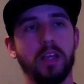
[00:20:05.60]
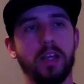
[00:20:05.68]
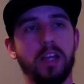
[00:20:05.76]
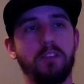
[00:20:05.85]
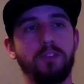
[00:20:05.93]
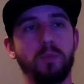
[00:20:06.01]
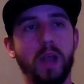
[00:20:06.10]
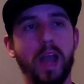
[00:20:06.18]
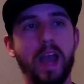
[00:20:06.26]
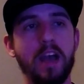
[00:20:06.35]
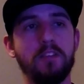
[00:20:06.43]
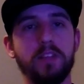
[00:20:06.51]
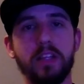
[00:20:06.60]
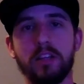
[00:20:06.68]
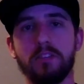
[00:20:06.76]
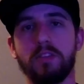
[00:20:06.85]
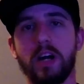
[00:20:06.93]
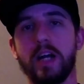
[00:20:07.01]
If you have any
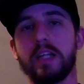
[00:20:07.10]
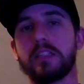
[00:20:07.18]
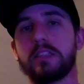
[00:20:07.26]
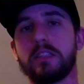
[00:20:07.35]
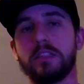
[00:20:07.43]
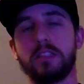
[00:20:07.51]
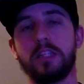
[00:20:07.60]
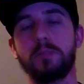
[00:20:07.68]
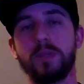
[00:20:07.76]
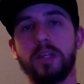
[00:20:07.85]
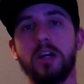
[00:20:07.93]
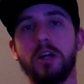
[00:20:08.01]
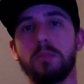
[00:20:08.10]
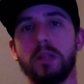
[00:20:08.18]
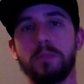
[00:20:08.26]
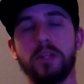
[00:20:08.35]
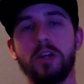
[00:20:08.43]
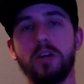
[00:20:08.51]
advice, hit me up. Let
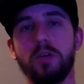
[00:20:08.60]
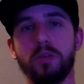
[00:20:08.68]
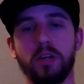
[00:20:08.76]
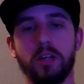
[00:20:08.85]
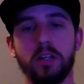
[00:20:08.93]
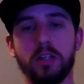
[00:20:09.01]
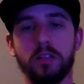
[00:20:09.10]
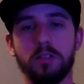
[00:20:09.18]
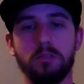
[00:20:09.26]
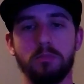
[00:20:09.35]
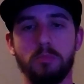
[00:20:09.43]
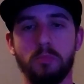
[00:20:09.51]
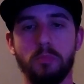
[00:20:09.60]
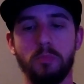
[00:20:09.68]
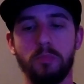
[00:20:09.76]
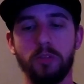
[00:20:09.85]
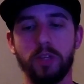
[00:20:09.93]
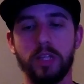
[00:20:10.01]
me know.
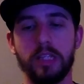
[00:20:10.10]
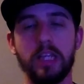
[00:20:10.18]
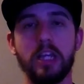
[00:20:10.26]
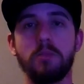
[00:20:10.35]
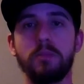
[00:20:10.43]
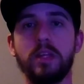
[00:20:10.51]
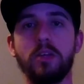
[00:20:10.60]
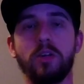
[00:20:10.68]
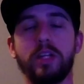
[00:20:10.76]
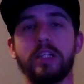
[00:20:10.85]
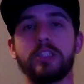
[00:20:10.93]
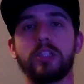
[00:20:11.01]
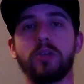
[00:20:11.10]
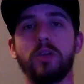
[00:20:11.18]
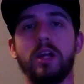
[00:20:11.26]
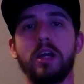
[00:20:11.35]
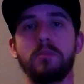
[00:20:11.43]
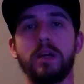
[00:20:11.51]
You can DM me on
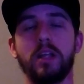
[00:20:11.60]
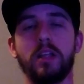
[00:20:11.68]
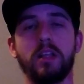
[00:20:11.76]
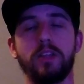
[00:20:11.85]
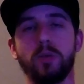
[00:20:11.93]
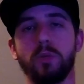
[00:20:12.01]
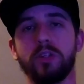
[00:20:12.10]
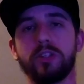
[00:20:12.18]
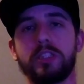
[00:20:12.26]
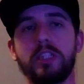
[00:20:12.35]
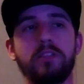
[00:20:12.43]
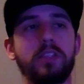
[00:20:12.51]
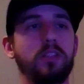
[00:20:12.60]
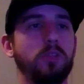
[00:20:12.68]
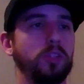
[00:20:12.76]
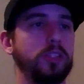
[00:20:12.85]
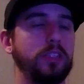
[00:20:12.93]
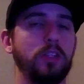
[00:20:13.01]
Instagram at @TheRealStevie,
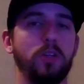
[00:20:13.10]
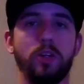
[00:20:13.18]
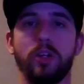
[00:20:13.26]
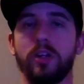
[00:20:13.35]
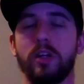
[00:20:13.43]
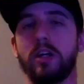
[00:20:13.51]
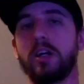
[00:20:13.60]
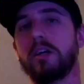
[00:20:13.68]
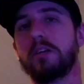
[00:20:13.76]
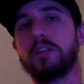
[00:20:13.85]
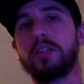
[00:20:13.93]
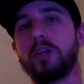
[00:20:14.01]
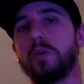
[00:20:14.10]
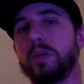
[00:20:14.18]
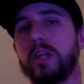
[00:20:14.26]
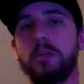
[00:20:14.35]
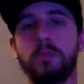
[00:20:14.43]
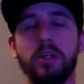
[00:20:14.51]
or
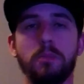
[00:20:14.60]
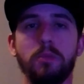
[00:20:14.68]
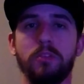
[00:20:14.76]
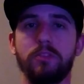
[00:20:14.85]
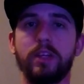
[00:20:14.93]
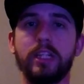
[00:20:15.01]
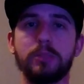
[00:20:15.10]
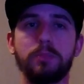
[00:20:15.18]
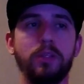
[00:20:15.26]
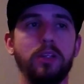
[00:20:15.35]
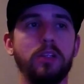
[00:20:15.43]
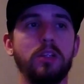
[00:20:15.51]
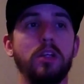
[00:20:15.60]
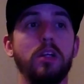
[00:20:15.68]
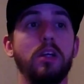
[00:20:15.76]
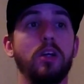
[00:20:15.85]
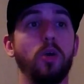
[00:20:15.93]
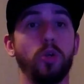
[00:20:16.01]
hit me up on Facebook
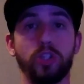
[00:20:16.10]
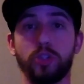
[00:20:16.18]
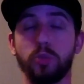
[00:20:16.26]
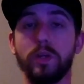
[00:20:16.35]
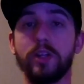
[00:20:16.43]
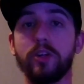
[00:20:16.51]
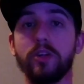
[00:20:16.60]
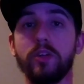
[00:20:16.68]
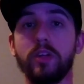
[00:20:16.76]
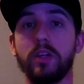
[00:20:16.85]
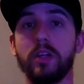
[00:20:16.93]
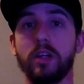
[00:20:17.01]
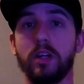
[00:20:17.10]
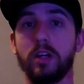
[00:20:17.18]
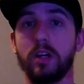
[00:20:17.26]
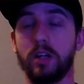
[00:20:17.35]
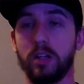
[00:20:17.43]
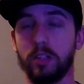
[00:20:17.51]
or Twitter.
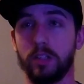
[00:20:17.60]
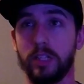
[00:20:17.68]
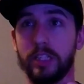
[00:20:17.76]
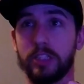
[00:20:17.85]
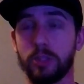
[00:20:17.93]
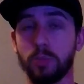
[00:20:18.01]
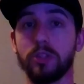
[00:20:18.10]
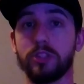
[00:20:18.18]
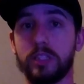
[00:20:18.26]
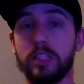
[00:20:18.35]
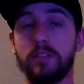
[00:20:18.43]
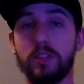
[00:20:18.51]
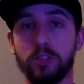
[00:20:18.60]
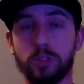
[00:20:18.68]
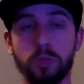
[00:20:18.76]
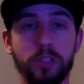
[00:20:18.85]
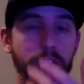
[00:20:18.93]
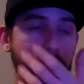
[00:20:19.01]
It's @TheRealStevie on
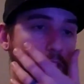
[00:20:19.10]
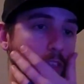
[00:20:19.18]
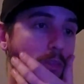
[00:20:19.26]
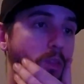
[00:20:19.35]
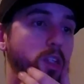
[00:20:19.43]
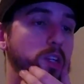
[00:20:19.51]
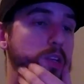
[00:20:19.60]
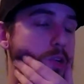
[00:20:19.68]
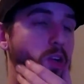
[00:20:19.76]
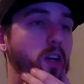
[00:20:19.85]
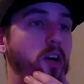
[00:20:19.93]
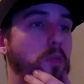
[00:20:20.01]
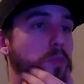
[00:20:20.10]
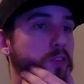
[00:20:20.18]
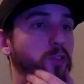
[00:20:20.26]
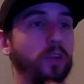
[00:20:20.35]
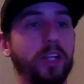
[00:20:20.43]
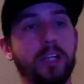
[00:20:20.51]
Twitter too. If
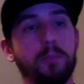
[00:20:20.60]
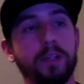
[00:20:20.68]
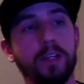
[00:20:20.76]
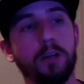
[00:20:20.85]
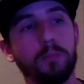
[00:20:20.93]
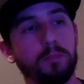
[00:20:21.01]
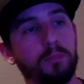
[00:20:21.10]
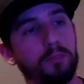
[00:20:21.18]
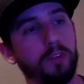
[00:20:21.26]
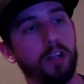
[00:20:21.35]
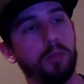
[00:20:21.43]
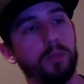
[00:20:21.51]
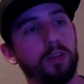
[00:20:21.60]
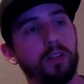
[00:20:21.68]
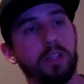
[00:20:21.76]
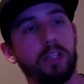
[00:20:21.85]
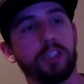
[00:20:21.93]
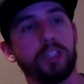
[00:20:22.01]
you want to hit me up, follow me on
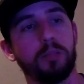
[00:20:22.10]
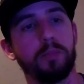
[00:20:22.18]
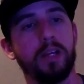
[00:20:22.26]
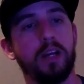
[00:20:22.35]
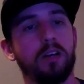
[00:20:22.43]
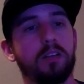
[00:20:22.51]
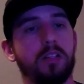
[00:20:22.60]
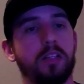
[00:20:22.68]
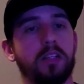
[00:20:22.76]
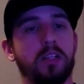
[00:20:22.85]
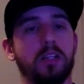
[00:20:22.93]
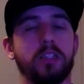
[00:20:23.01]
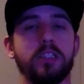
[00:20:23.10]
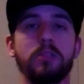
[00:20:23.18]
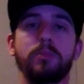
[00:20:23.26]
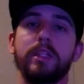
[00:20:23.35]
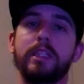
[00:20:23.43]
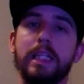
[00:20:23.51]
there, check me out, and send
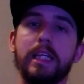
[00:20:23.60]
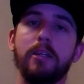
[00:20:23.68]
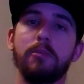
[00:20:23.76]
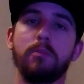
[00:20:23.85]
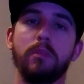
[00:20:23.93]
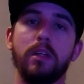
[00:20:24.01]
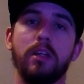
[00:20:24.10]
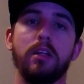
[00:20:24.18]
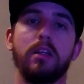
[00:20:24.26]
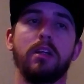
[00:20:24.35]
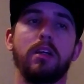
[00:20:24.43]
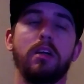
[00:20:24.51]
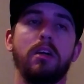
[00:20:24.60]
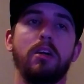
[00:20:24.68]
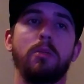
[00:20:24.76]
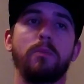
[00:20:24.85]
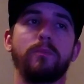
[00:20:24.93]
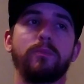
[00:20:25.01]
me a DM
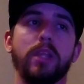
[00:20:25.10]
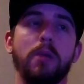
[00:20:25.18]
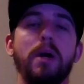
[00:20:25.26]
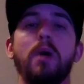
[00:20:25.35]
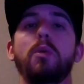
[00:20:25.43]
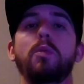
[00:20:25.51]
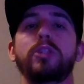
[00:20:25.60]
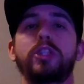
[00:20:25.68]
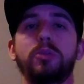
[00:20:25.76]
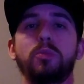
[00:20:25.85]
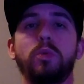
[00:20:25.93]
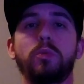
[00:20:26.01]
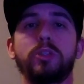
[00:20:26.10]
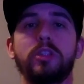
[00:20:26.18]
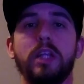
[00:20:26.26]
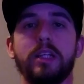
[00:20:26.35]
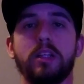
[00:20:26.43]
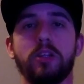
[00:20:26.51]
about what would you
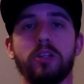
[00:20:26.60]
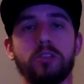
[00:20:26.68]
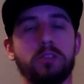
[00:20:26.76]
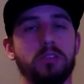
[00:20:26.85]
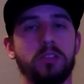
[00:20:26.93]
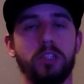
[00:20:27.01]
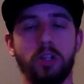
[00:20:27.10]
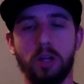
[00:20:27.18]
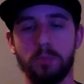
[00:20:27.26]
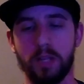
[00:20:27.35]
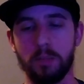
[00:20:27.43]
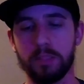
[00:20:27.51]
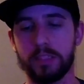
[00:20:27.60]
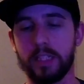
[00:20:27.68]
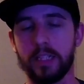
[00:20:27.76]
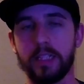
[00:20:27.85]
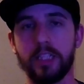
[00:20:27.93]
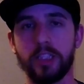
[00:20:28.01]
like to learn. I'm a
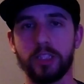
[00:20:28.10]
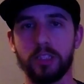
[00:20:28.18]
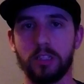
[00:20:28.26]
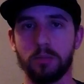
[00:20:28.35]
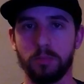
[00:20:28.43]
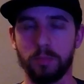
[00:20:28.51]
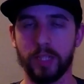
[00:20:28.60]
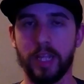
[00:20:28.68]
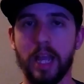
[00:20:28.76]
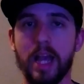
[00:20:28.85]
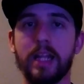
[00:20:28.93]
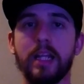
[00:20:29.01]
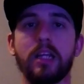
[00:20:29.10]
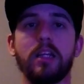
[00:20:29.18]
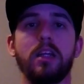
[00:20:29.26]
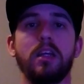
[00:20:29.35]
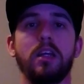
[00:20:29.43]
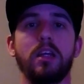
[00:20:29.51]
technician, I'm a mechanic.
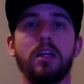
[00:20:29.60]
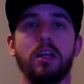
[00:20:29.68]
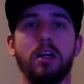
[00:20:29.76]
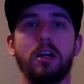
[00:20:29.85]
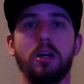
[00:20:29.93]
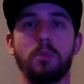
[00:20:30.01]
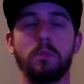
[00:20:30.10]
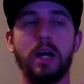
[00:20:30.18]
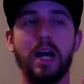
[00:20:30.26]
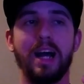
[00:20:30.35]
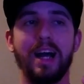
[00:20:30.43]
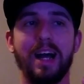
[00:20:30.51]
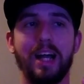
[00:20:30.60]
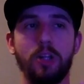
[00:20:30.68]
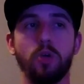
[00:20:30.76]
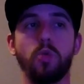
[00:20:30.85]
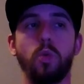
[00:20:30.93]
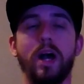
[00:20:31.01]
I
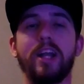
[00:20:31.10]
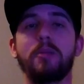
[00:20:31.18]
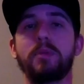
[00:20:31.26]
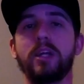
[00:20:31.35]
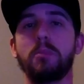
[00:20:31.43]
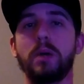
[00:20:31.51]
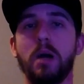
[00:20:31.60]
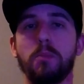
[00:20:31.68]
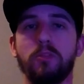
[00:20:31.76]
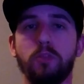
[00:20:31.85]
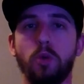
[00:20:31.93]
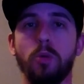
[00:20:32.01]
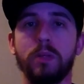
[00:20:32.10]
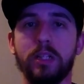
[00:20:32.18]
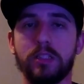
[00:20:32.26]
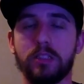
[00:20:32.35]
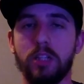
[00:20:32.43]
know quite a bit about performance.